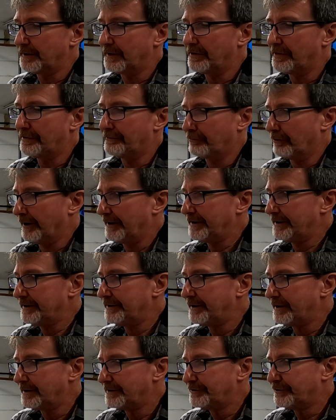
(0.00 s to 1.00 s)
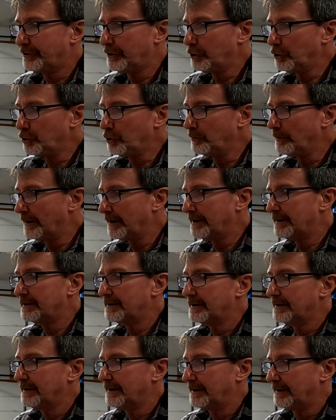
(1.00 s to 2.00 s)
the threaded tube
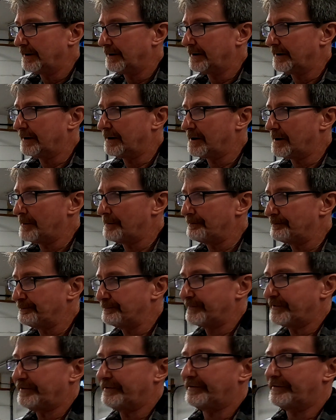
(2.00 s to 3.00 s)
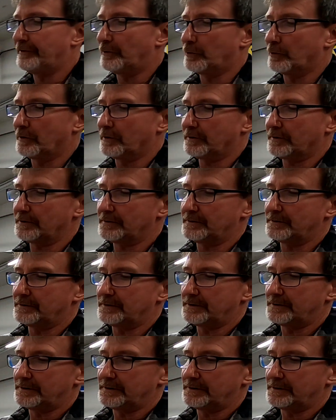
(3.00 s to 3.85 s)
um, for